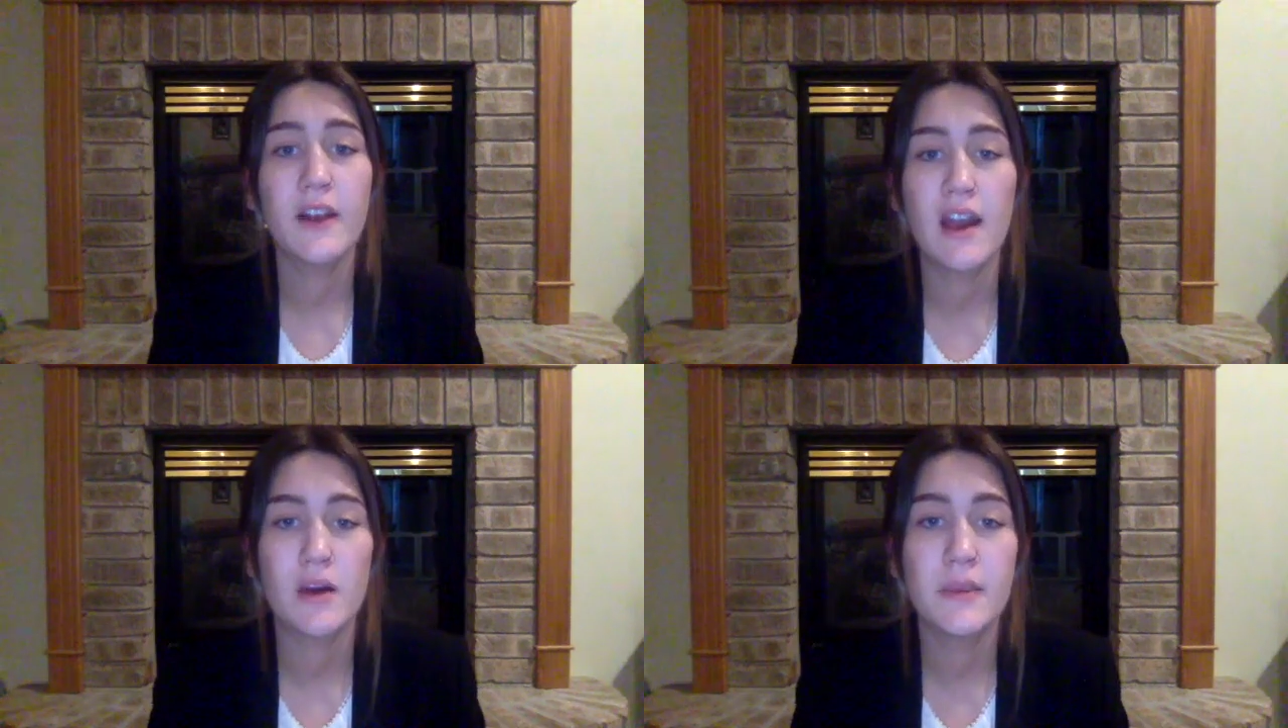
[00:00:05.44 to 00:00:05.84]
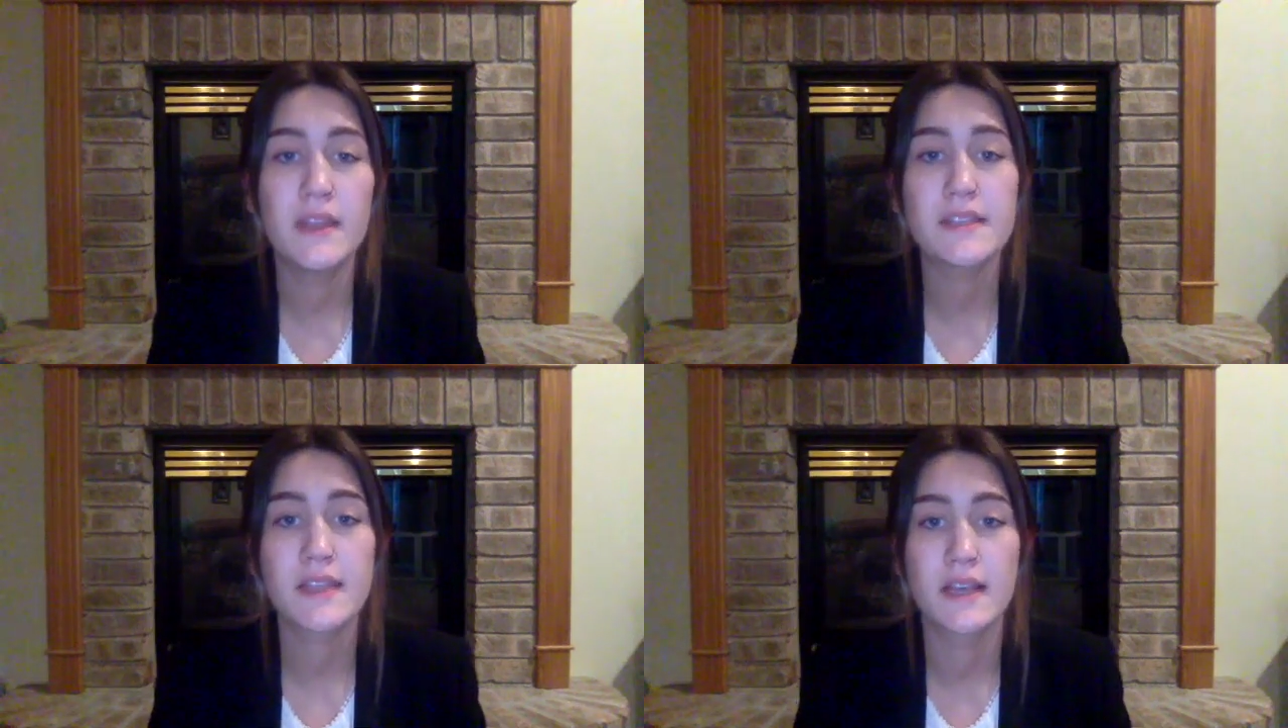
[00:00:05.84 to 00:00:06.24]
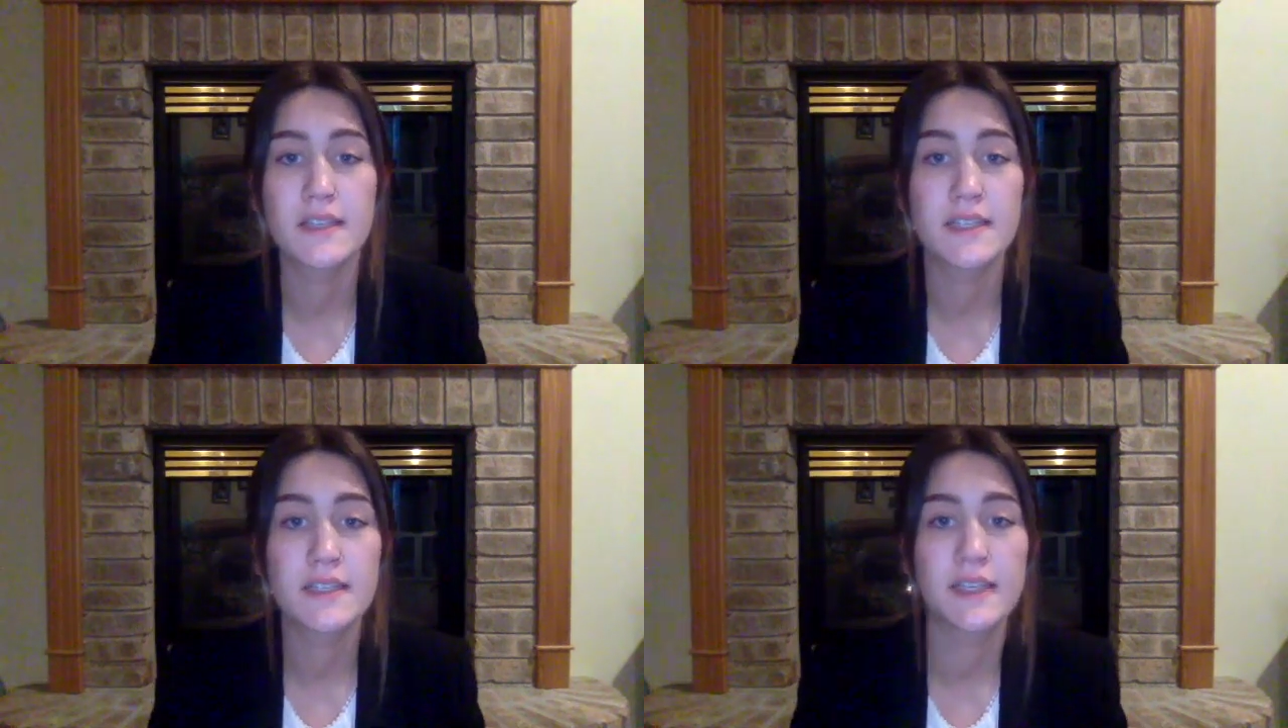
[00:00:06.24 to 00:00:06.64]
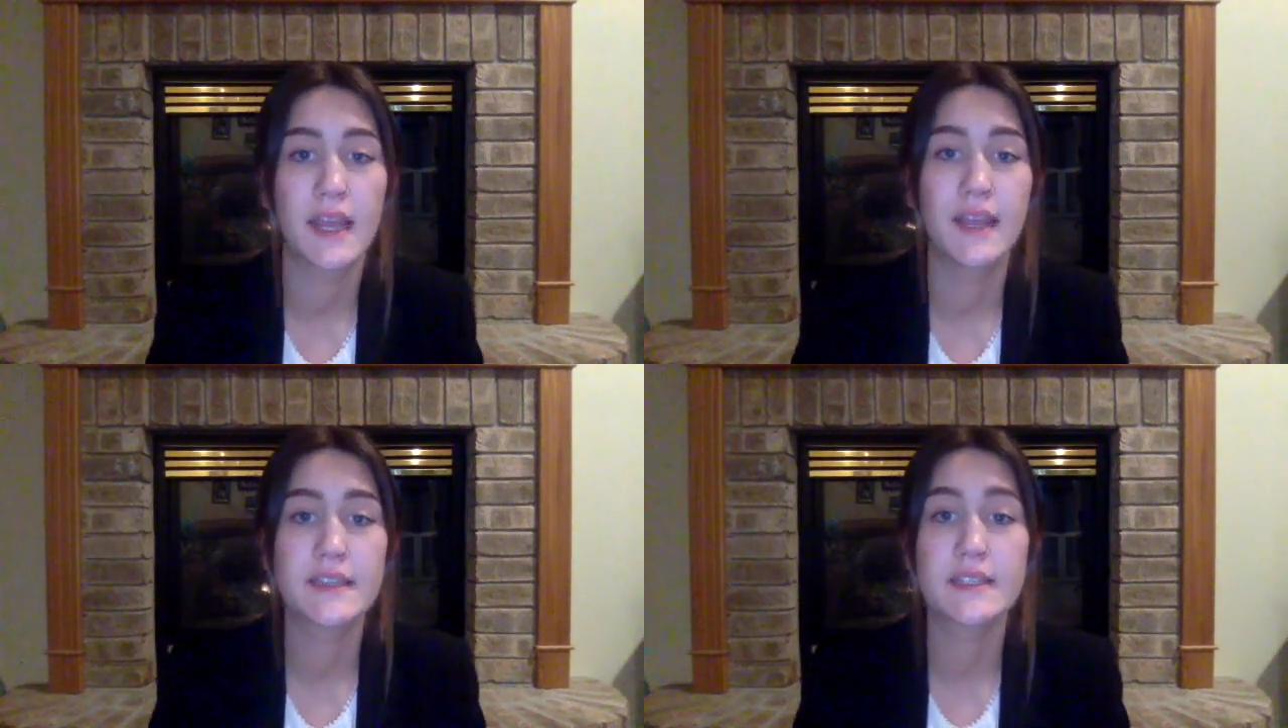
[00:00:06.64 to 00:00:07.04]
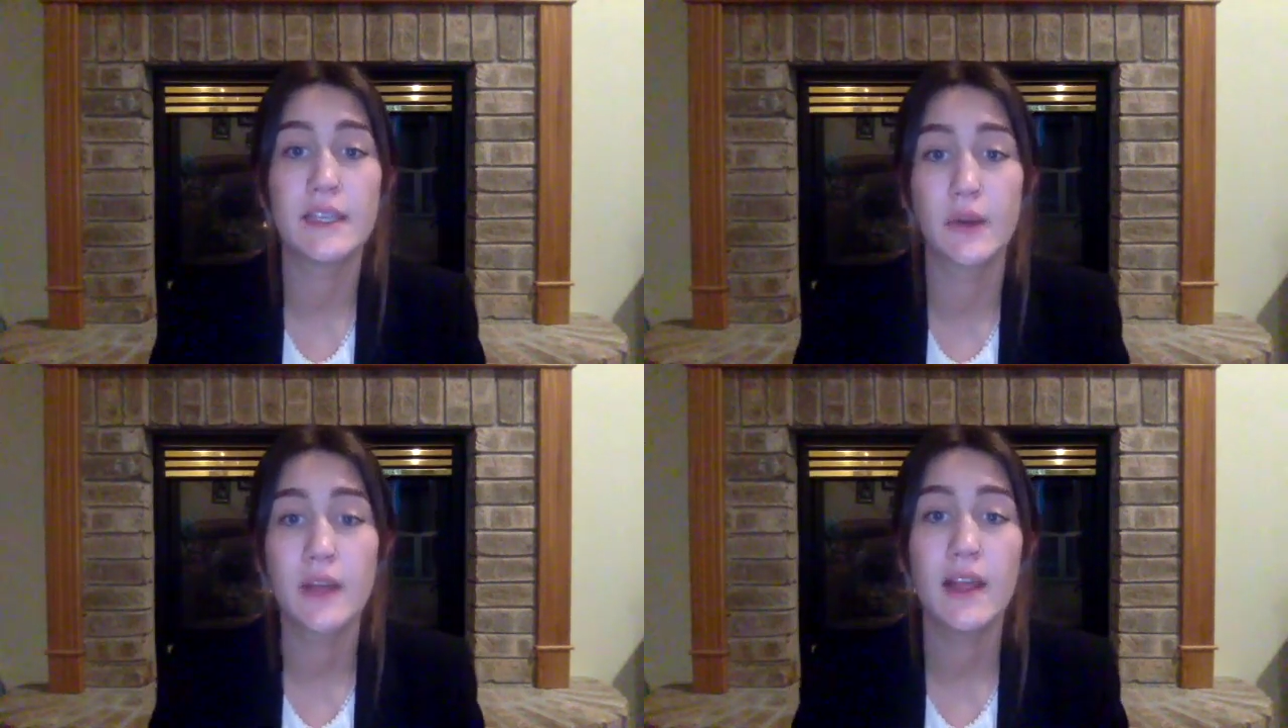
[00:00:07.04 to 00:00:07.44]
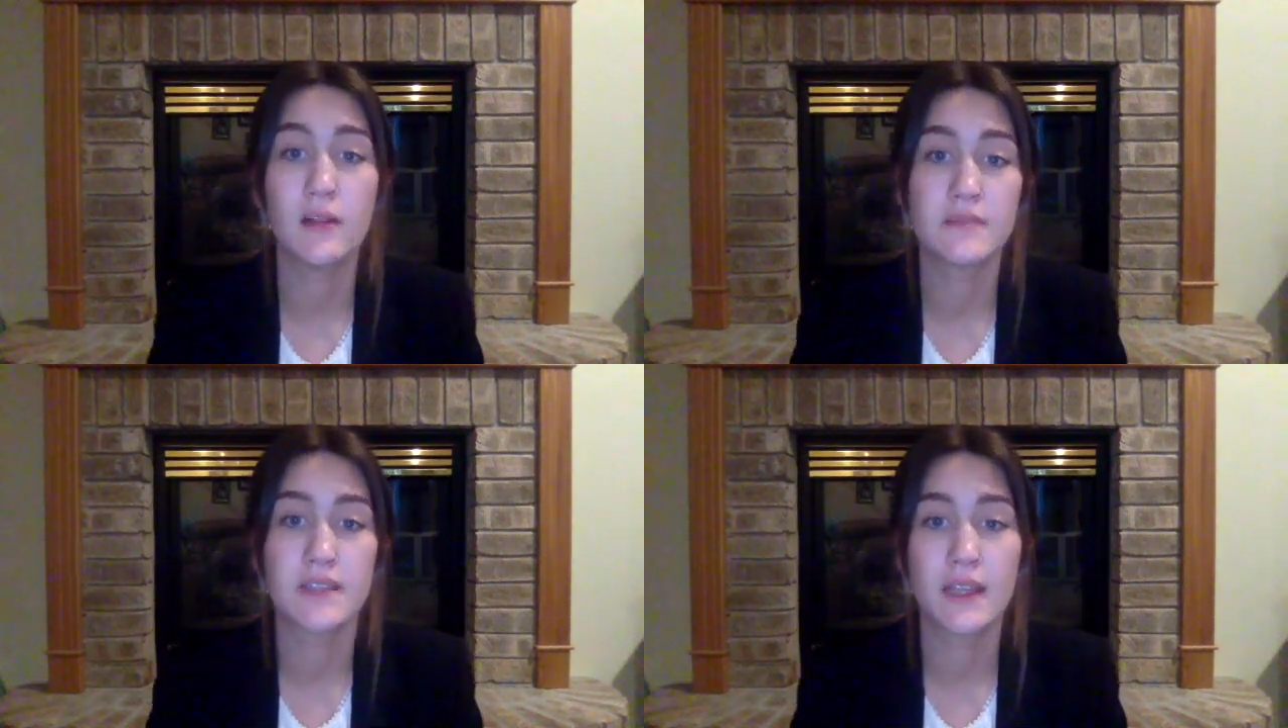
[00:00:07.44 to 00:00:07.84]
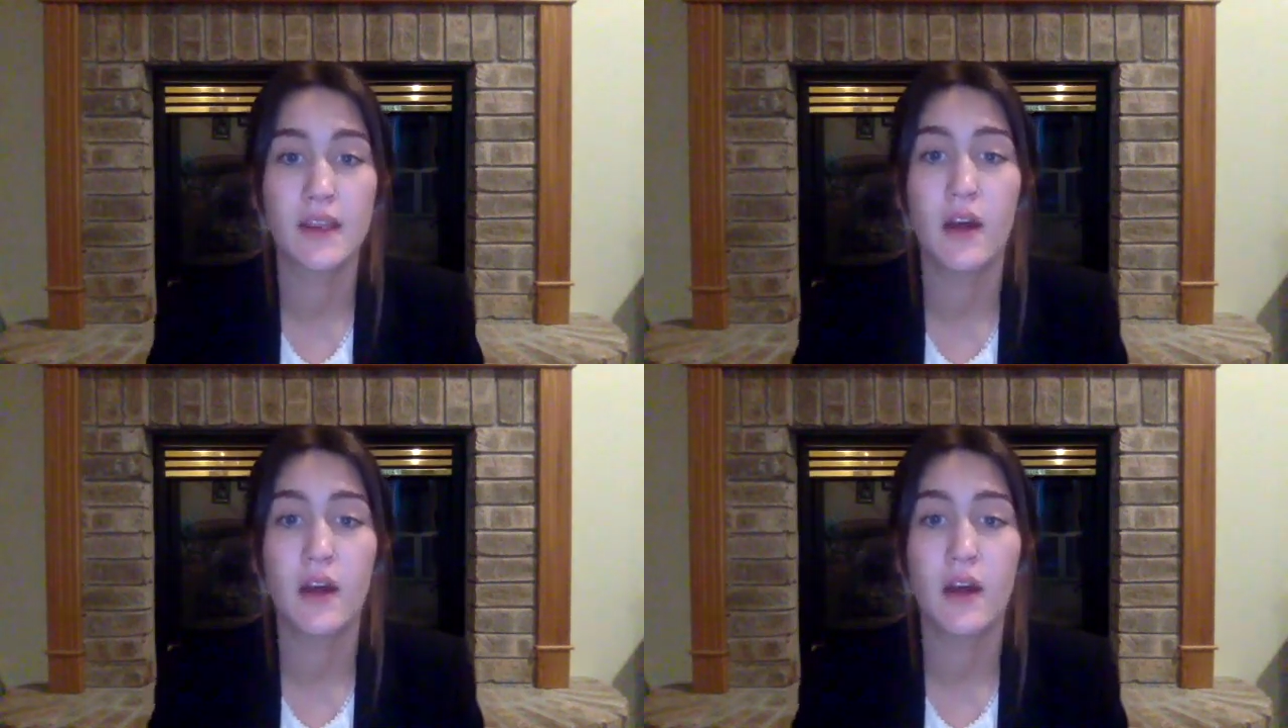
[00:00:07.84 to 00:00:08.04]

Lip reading: I'll be discussing today is Leona Helmsley,